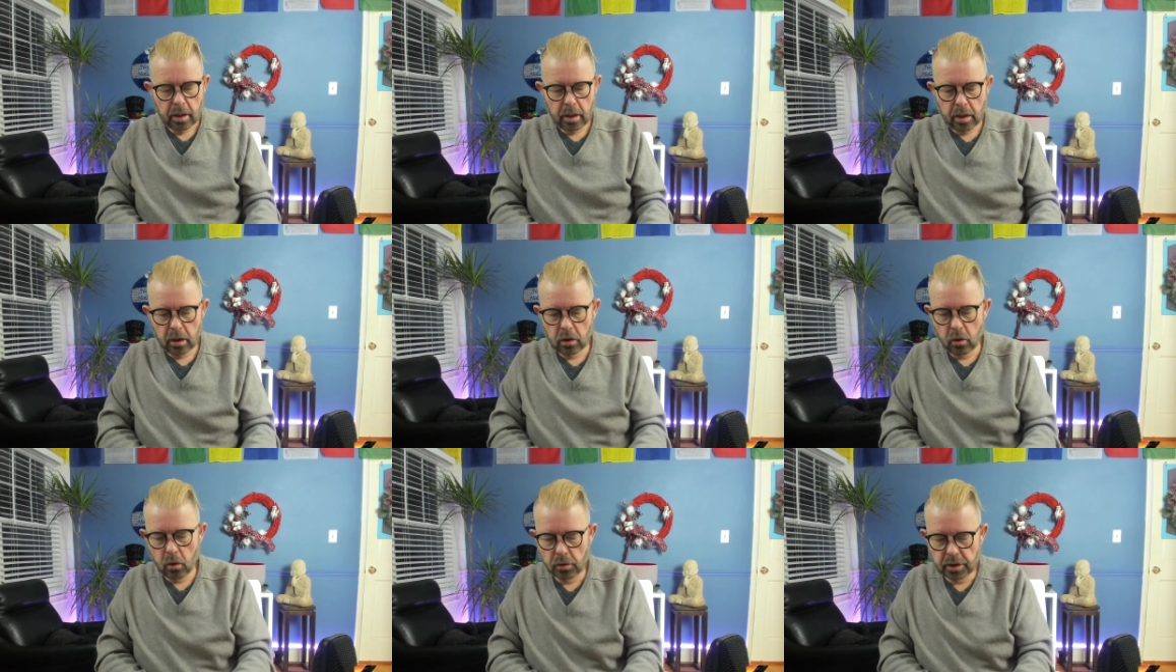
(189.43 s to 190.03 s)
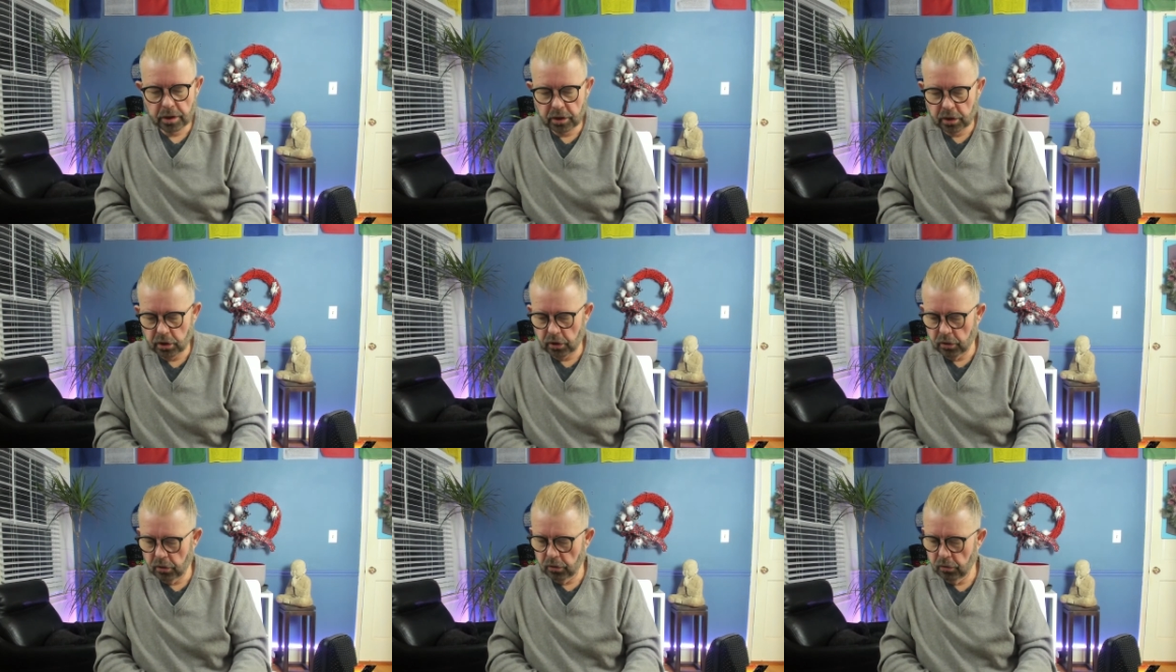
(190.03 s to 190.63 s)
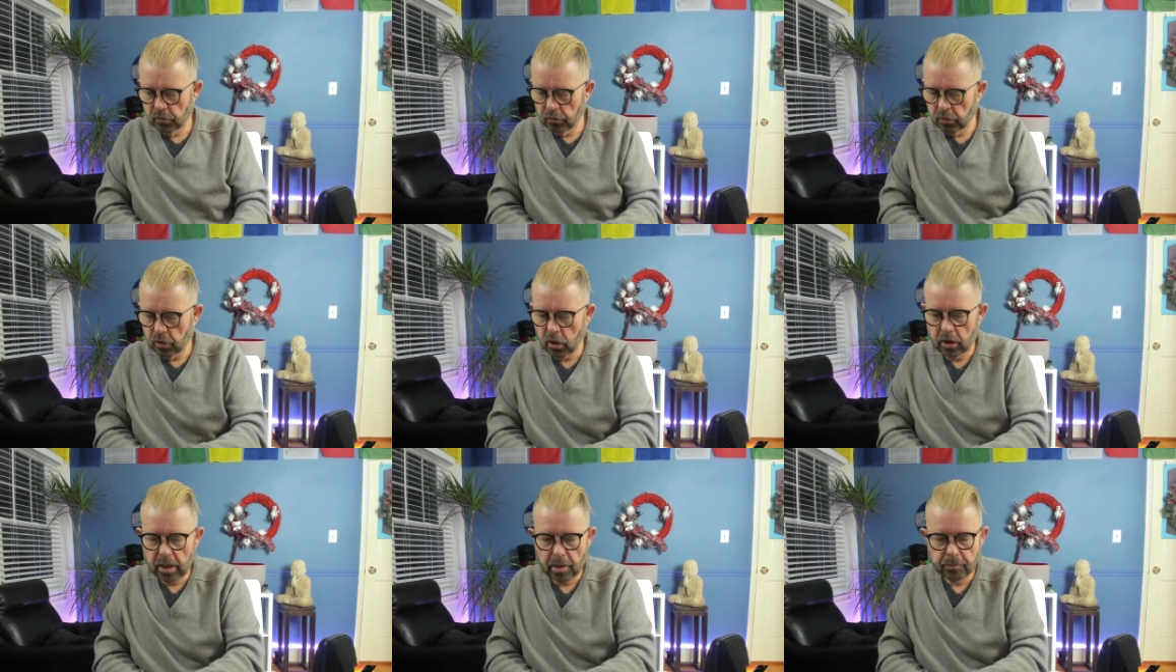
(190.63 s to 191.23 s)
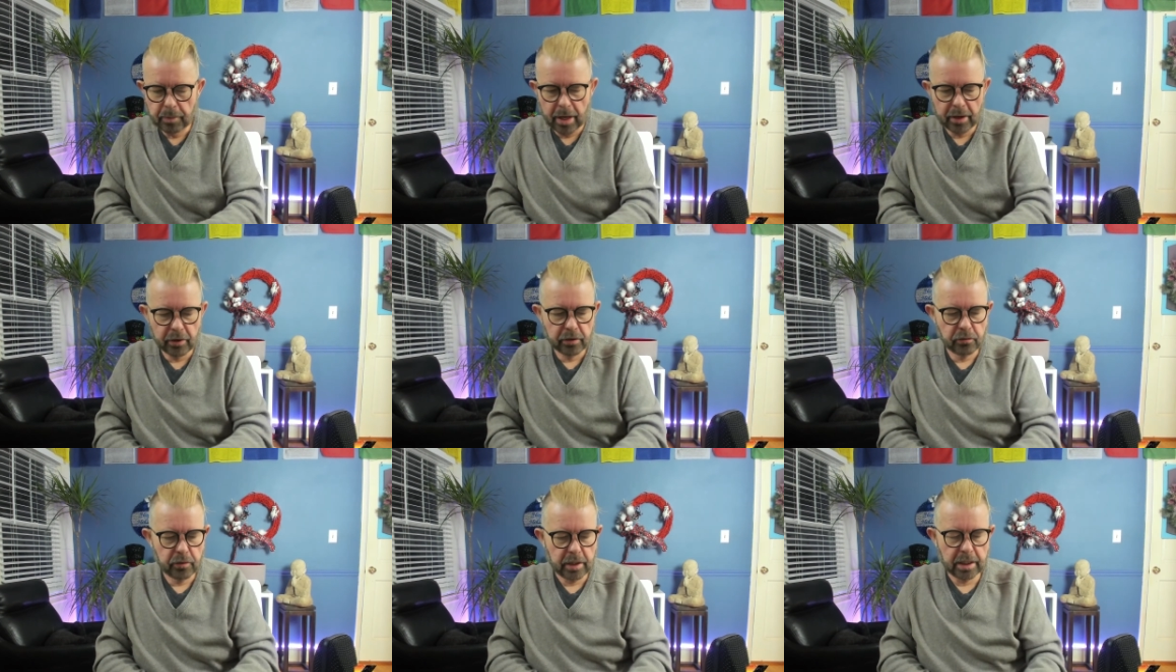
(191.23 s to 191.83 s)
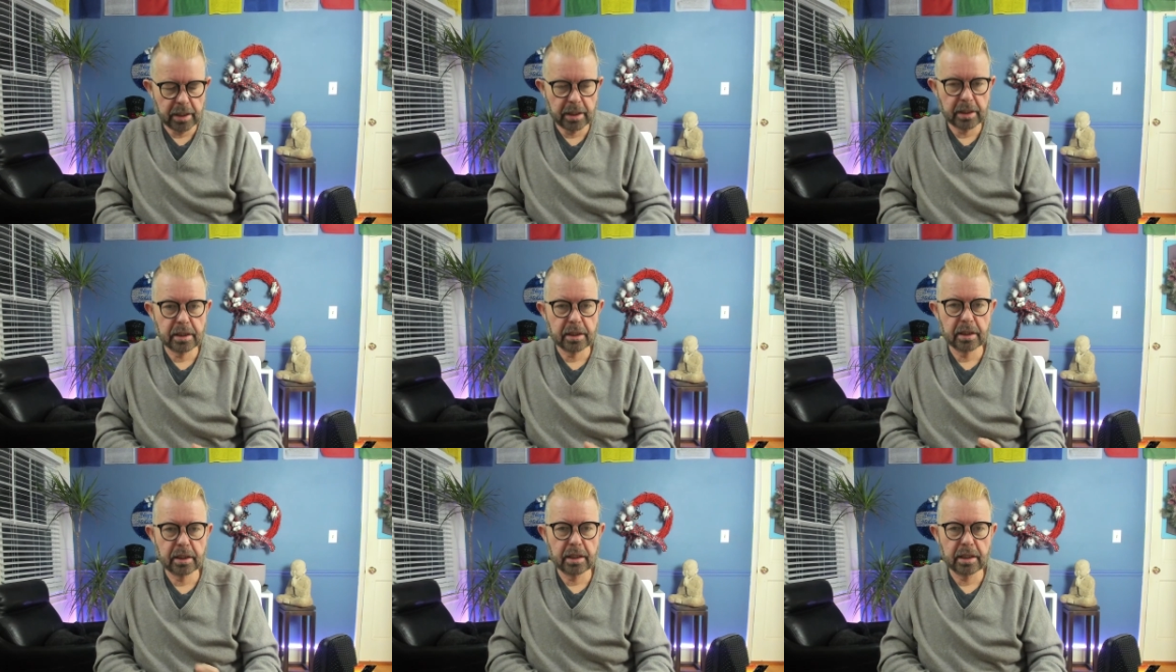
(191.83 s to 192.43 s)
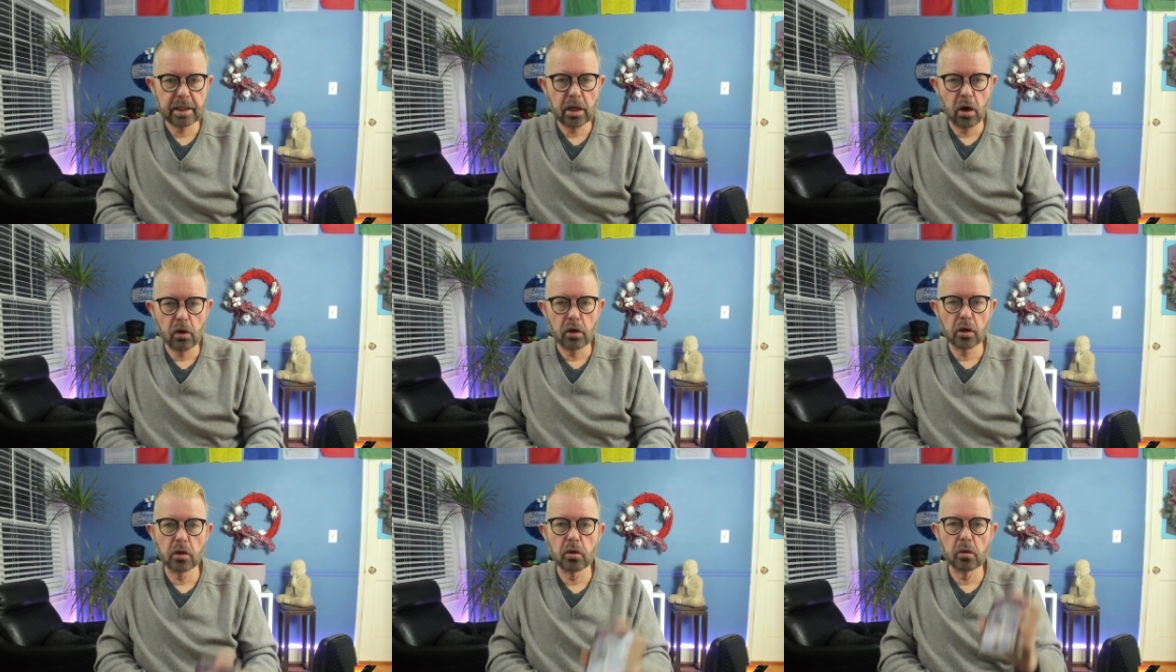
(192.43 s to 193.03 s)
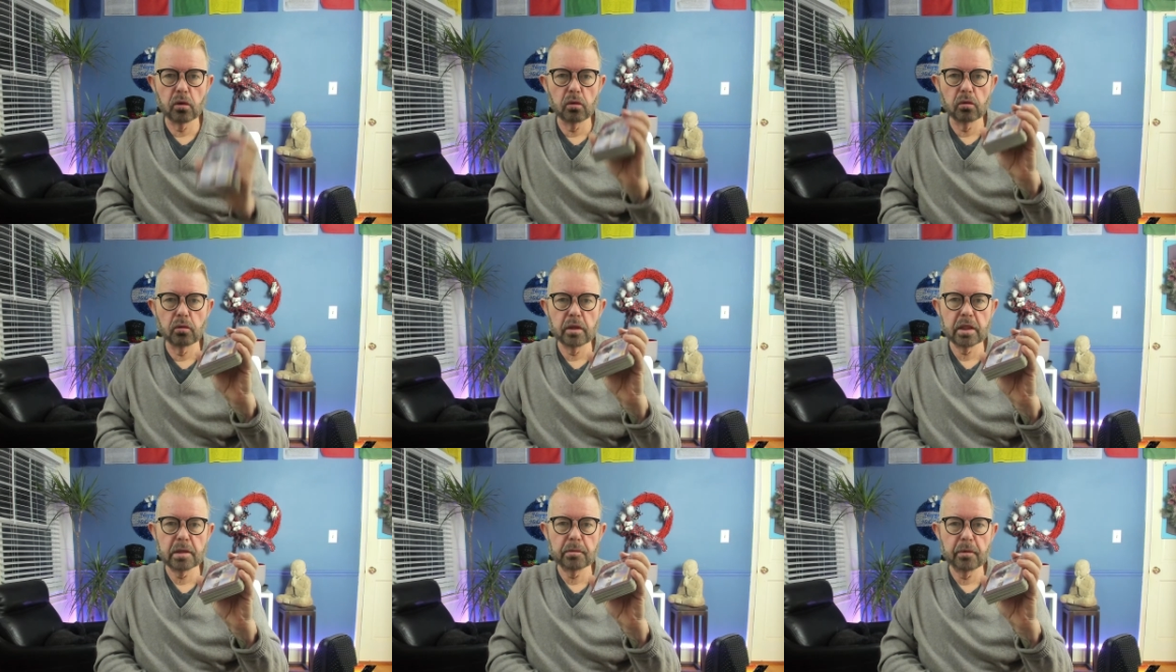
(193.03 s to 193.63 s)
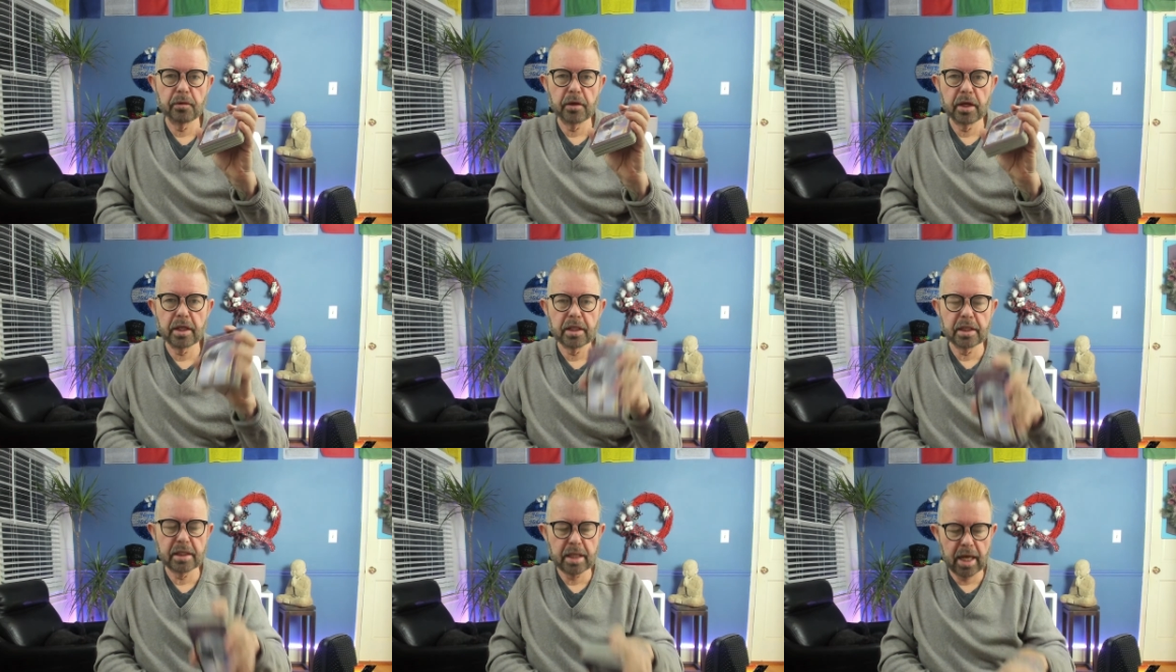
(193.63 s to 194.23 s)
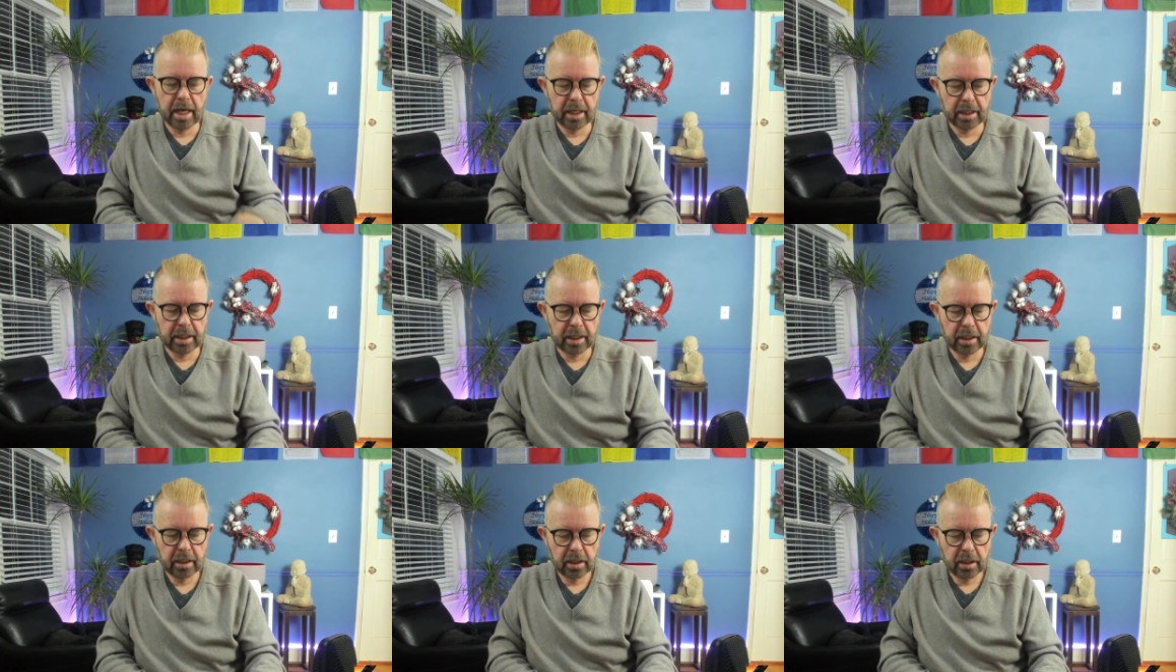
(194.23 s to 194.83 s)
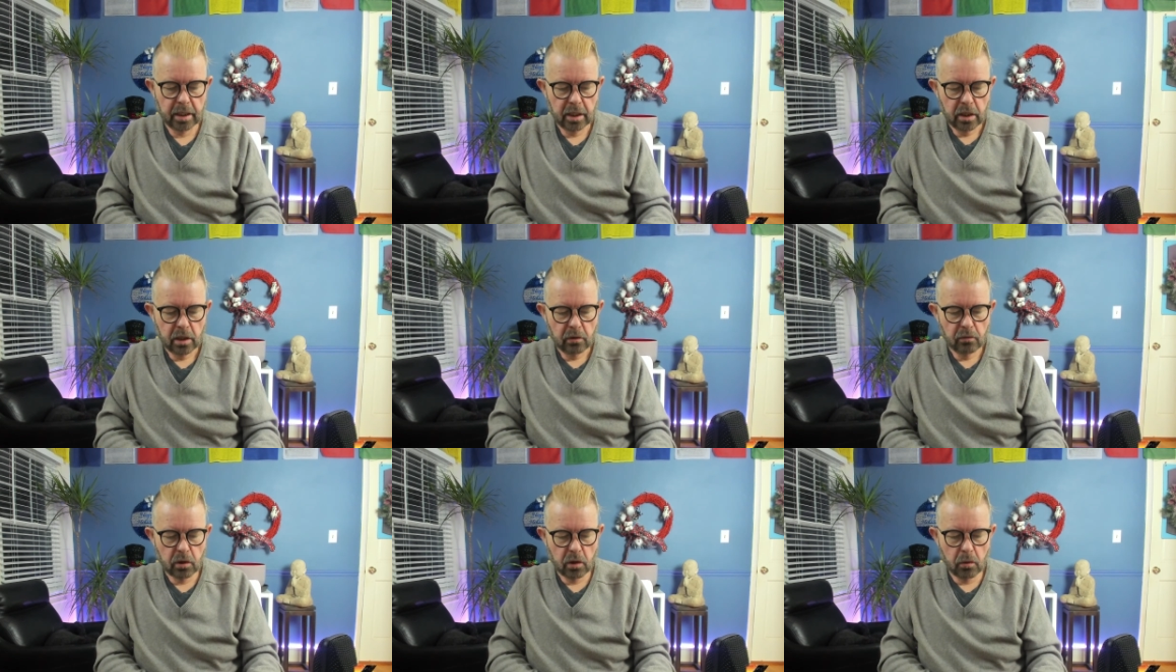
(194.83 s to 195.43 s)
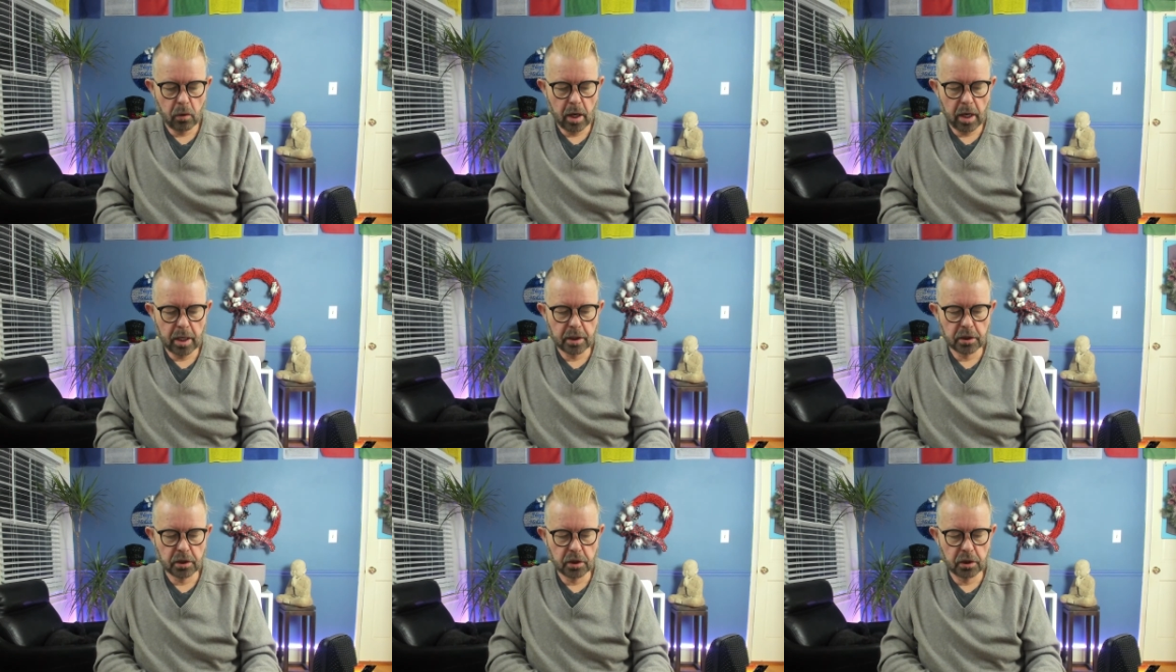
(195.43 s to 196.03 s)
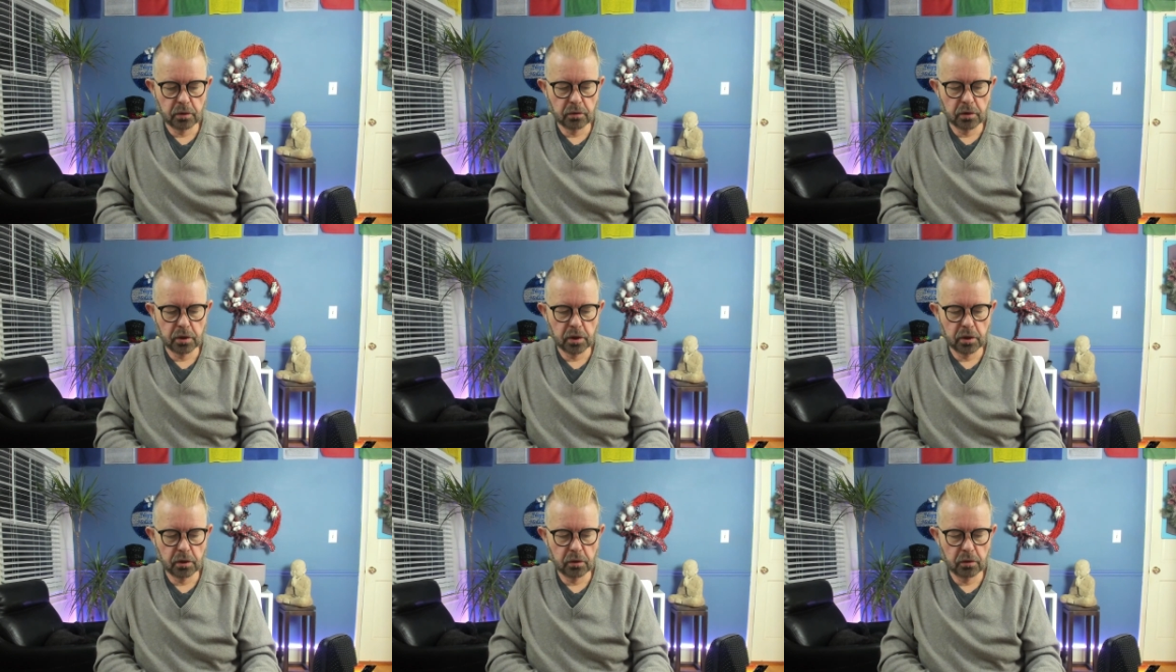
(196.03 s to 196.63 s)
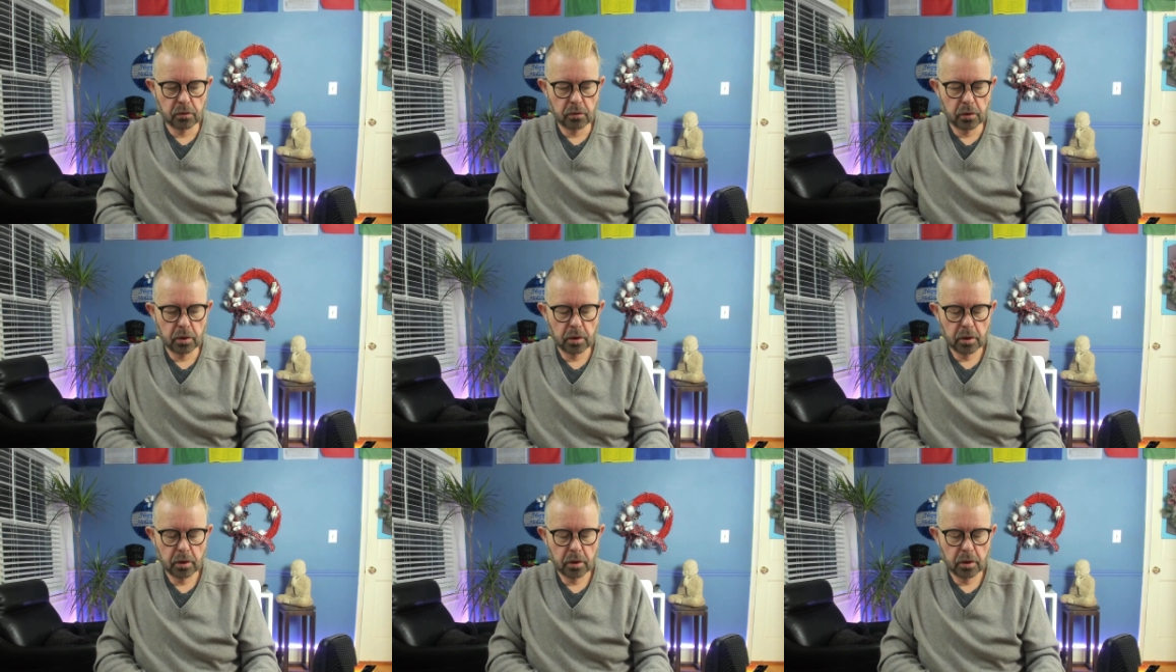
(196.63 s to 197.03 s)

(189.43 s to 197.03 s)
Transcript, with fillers: According to Colette Baron Reid, the Oracle Wisdom of the Hidden Deck requires you to